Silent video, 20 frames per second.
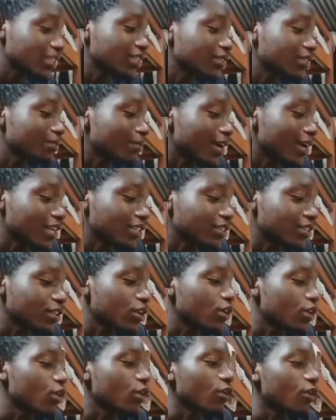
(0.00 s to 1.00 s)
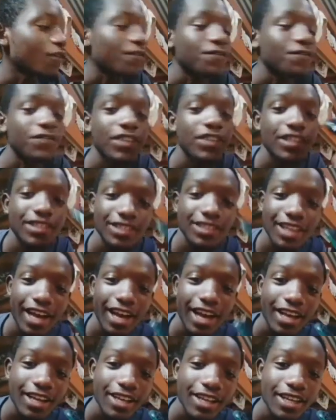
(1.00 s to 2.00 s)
is the mass of this guy.